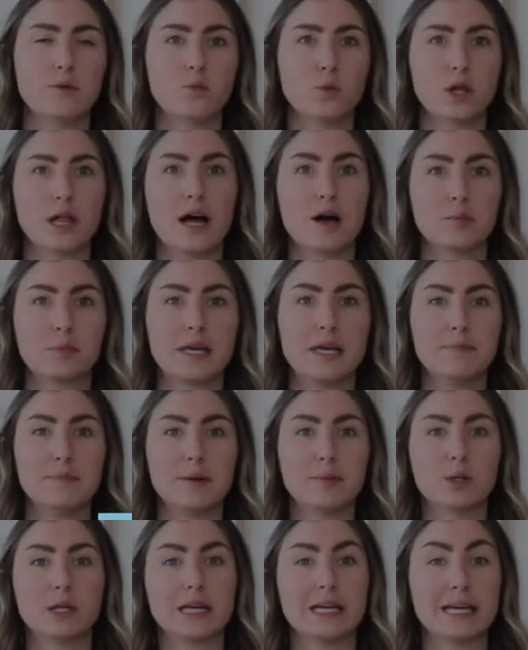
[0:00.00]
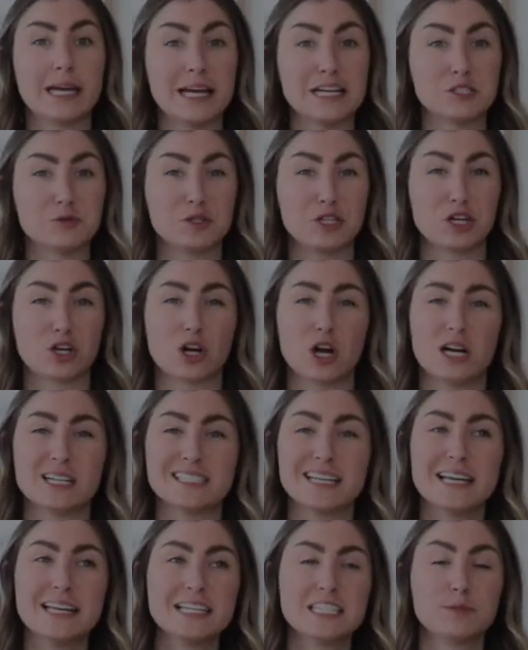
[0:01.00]
and will help keep people engaged with your
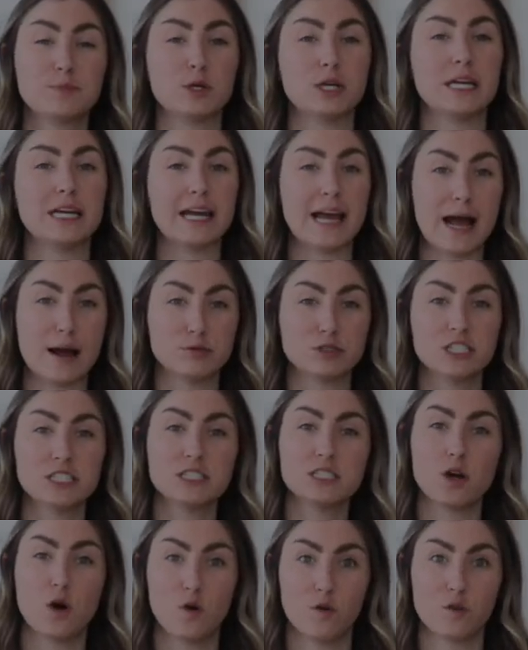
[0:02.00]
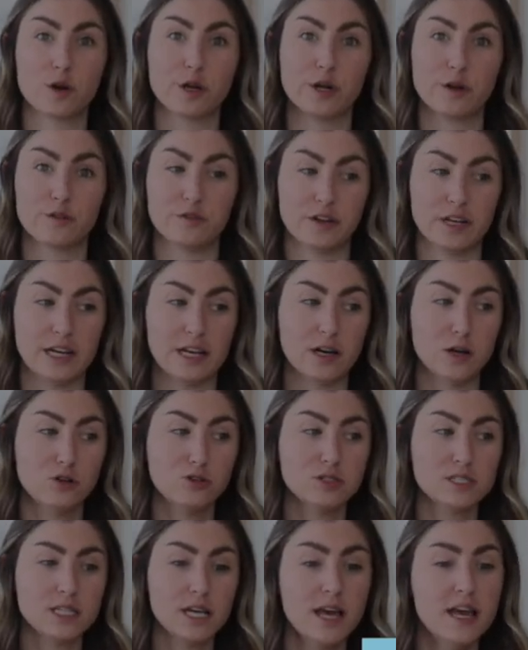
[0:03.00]
content is putting captions over your
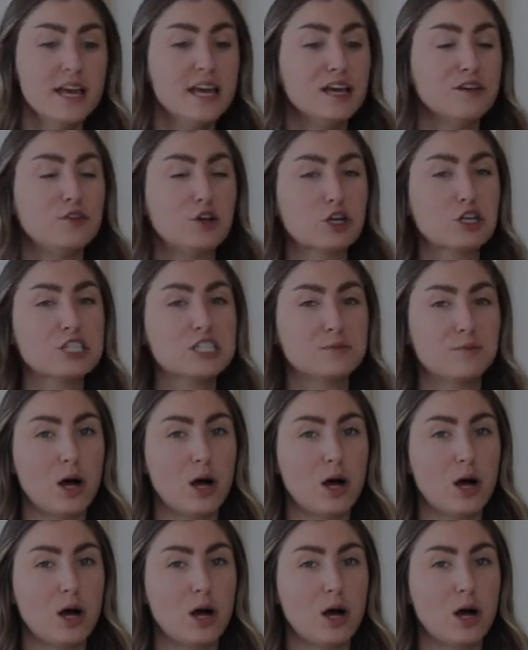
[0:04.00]
videos. If you're a